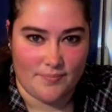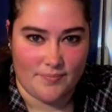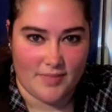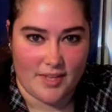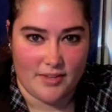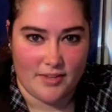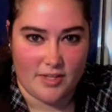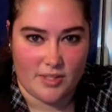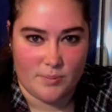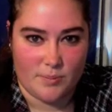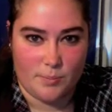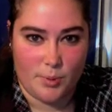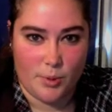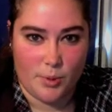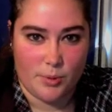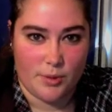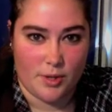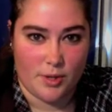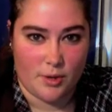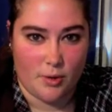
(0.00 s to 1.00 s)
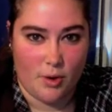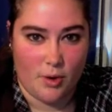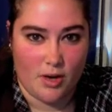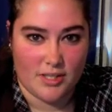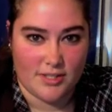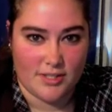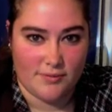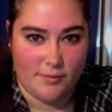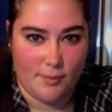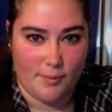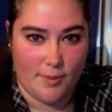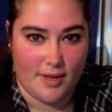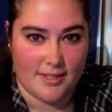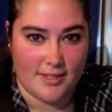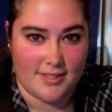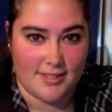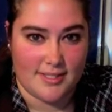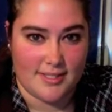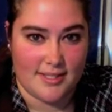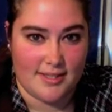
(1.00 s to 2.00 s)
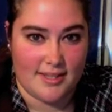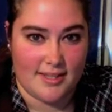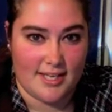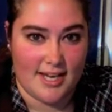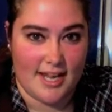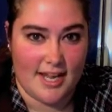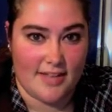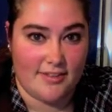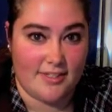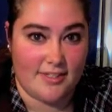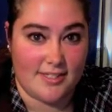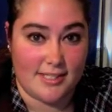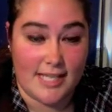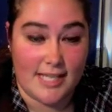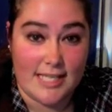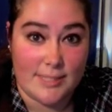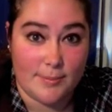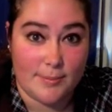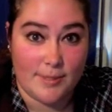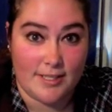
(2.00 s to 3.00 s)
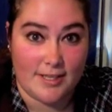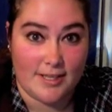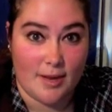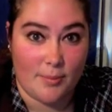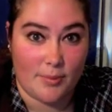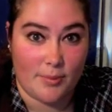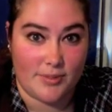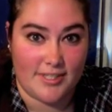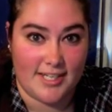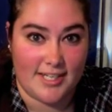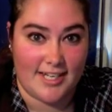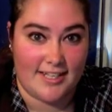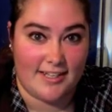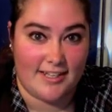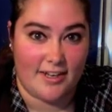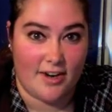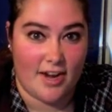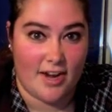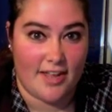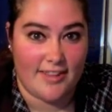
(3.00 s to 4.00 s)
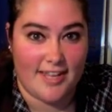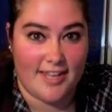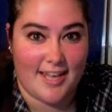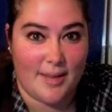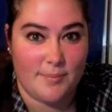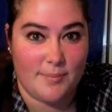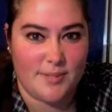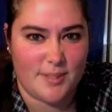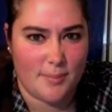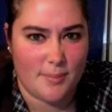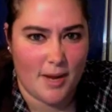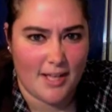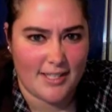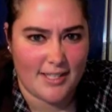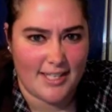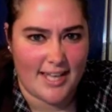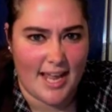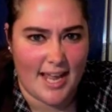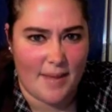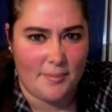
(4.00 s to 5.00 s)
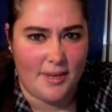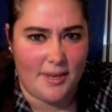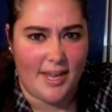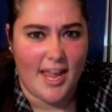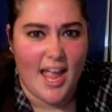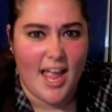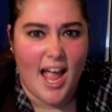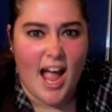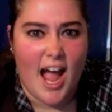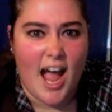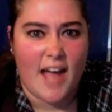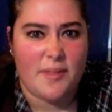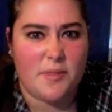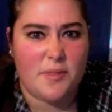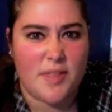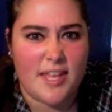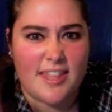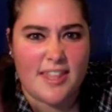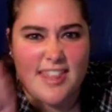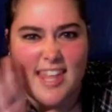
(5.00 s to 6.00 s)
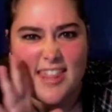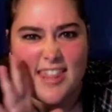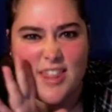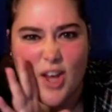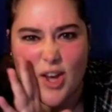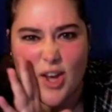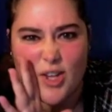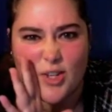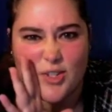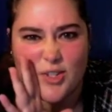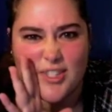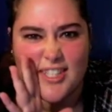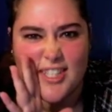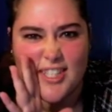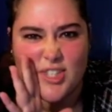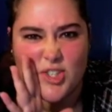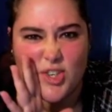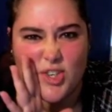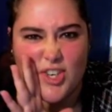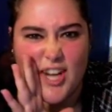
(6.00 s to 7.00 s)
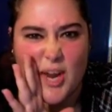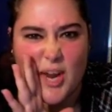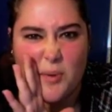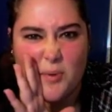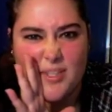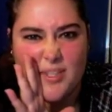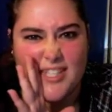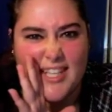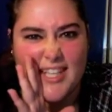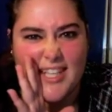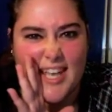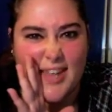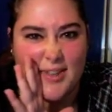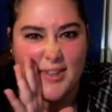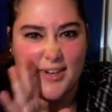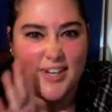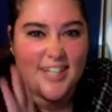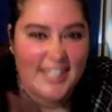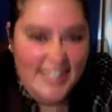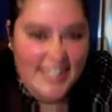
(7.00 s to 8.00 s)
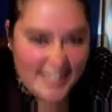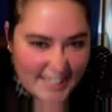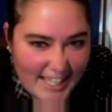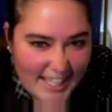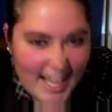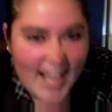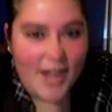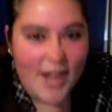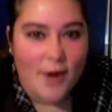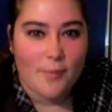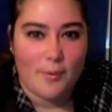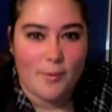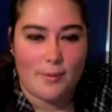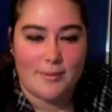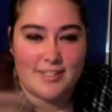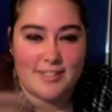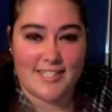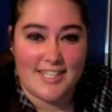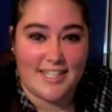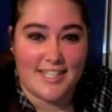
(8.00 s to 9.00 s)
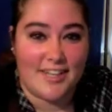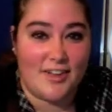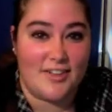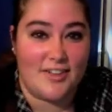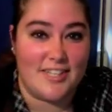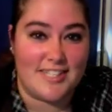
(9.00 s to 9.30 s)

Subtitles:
this booth across from us that had this lesbian couple sitting there, and they kept smiling at me. I think they thought your sister and I were together. We were sitting on the